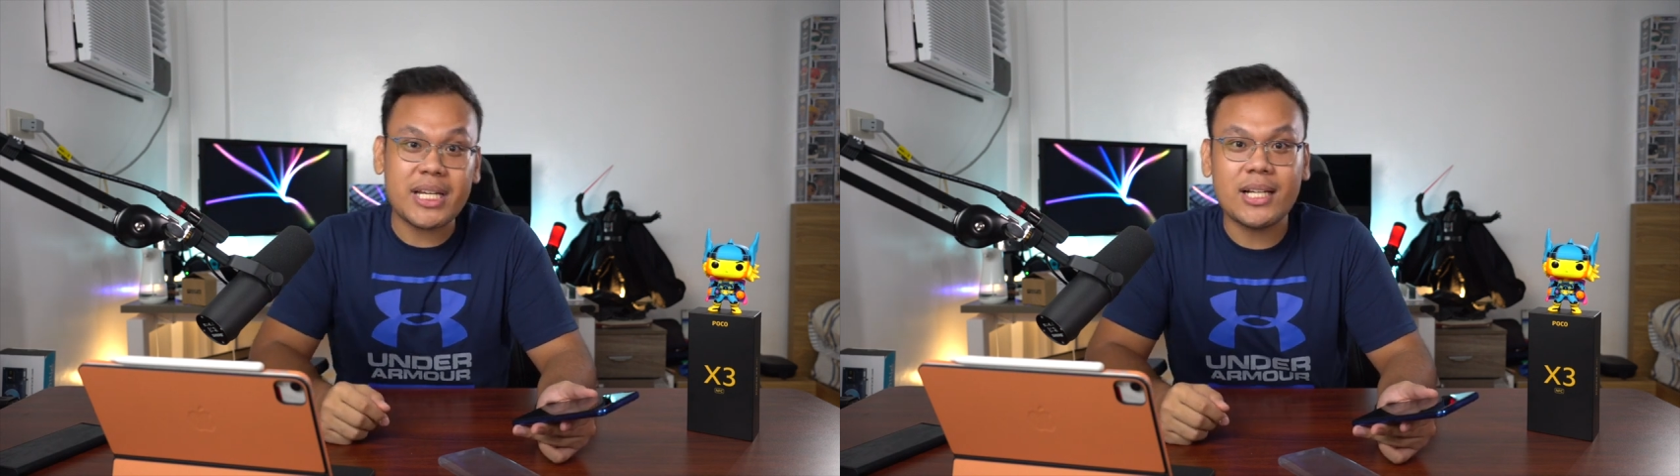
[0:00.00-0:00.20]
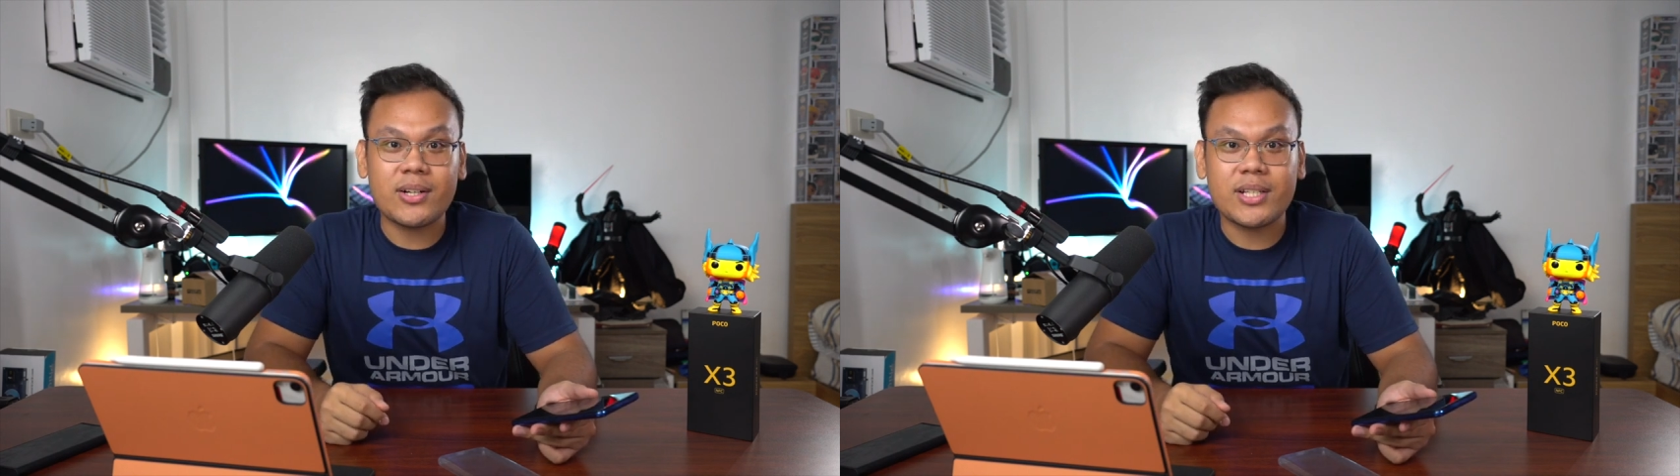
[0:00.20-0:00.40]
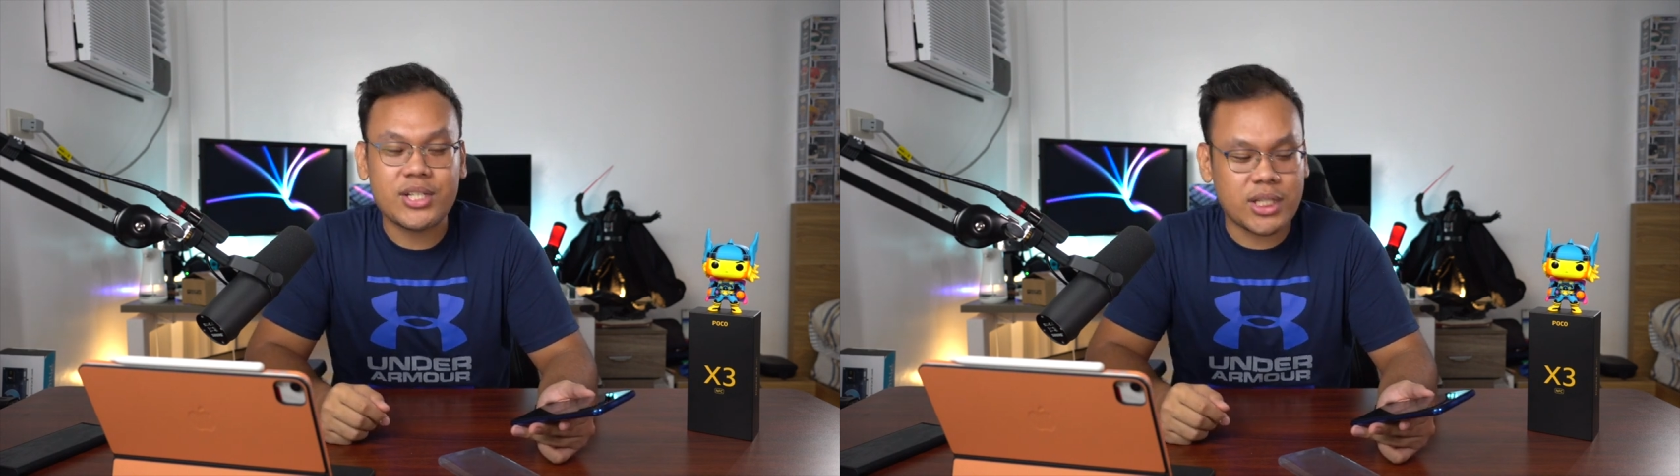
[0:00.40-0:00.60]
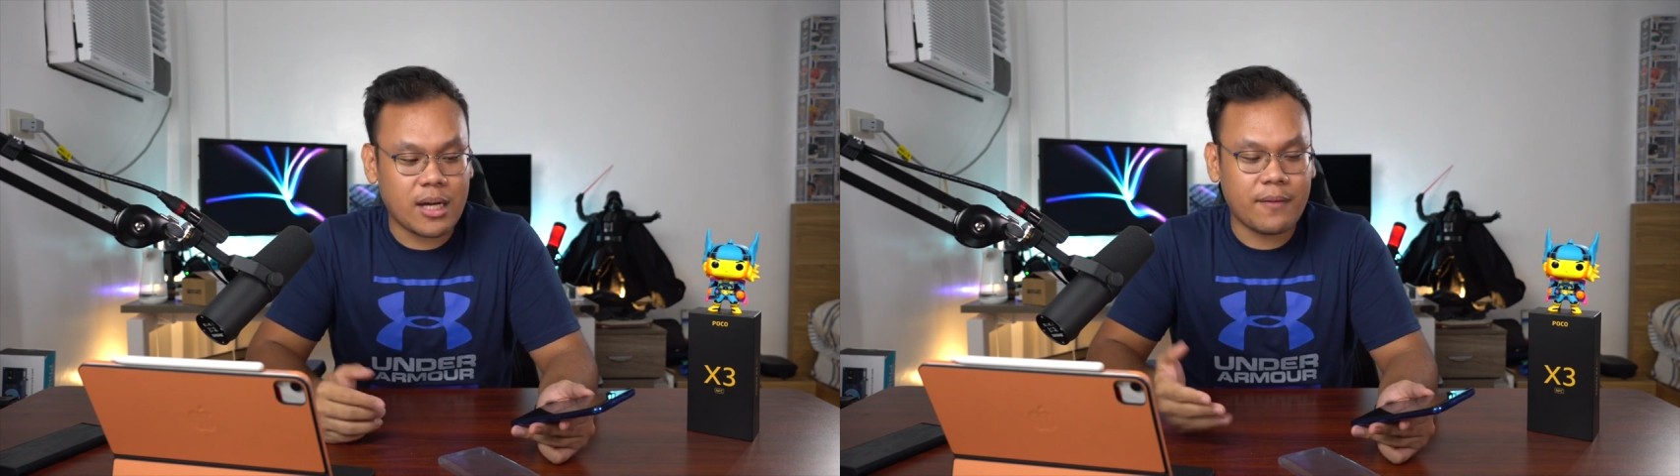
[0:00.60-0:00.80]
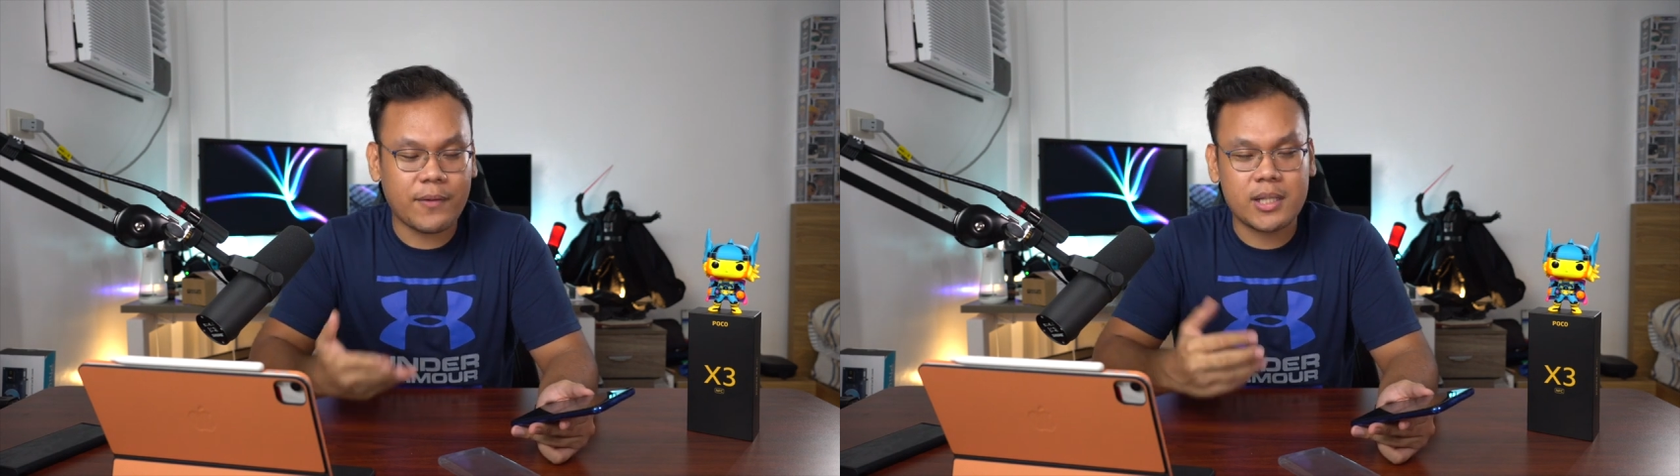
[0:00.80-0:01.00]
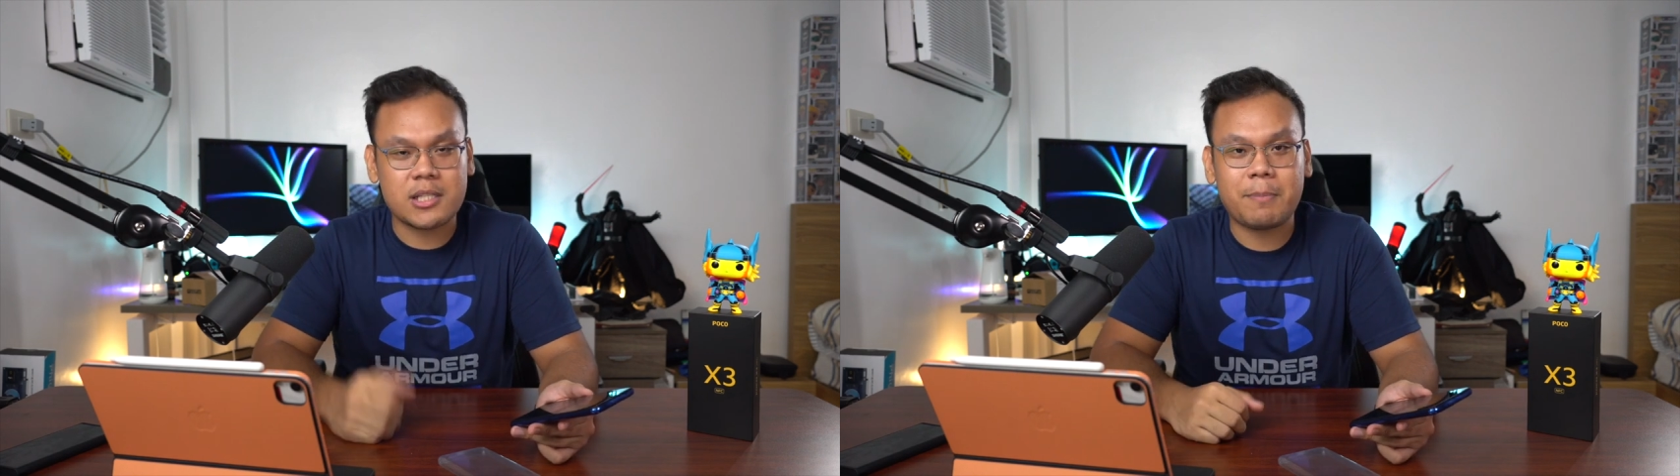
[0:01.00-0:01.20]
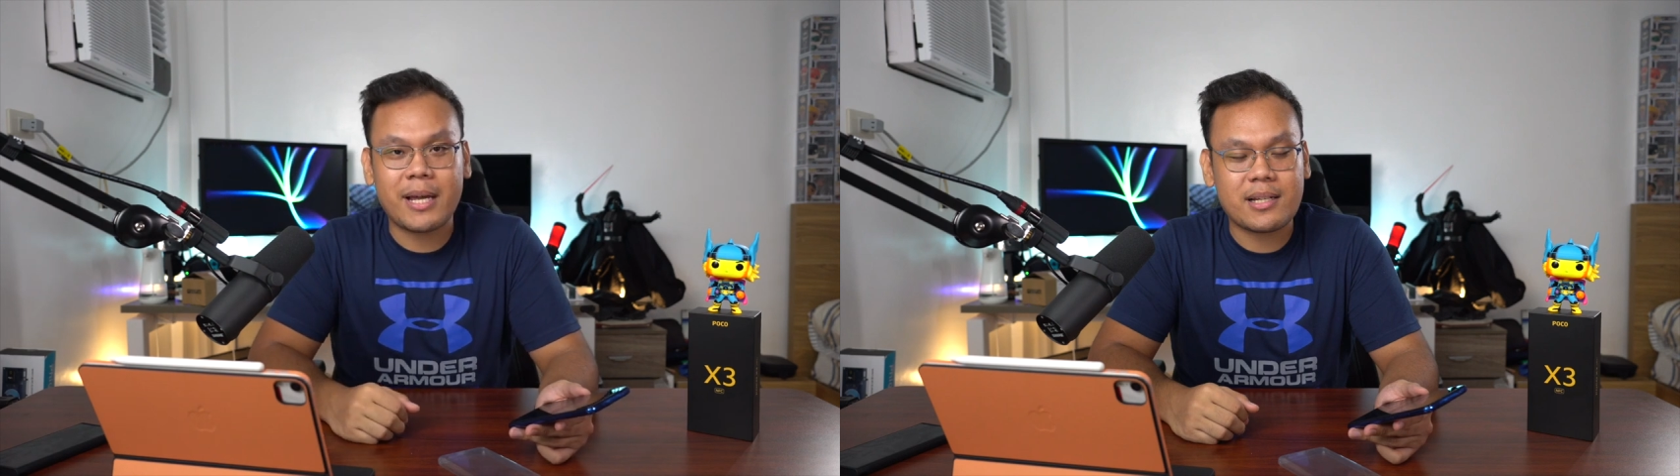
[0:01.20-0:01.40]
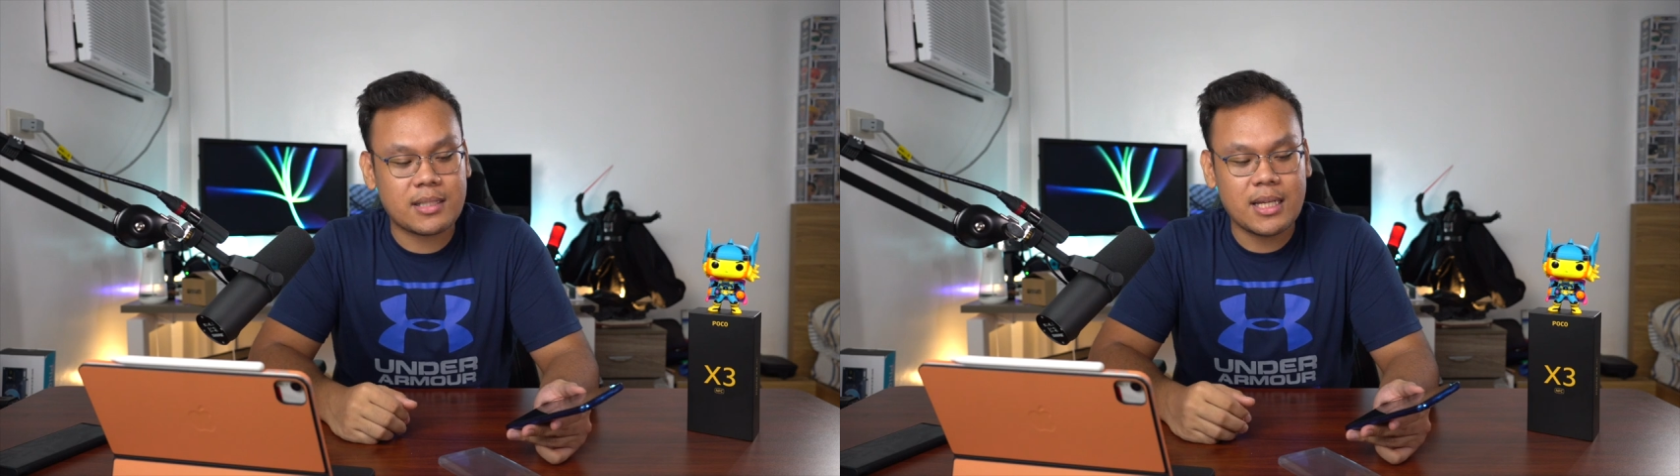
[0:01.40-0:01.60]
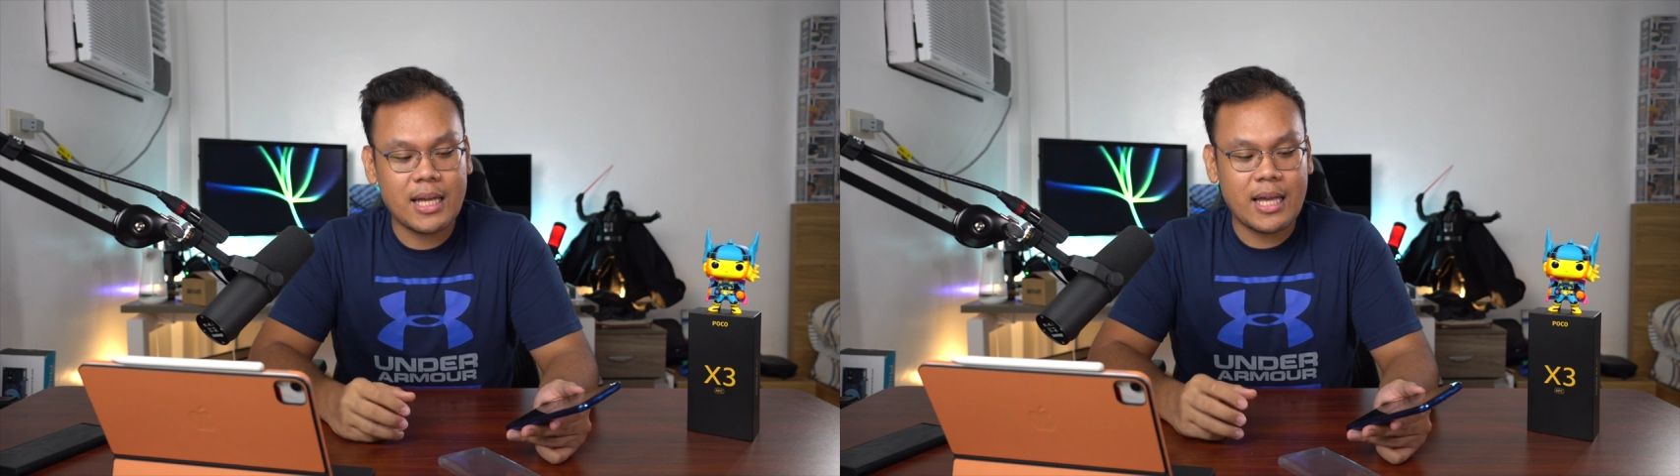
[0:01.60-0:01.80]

killer din siya for the specs